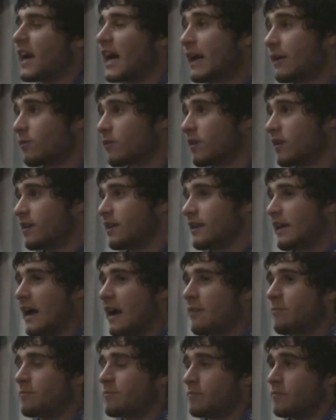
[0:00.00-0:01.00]

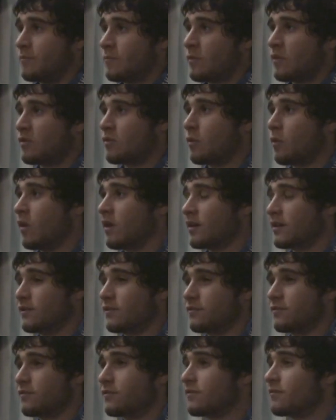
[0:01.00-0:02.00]
I'm one
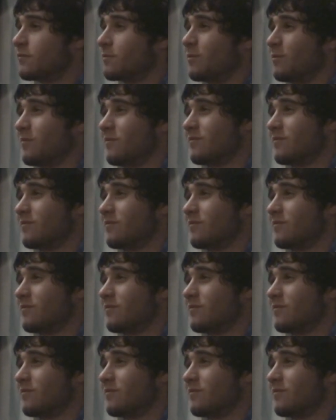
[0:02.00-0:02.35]
of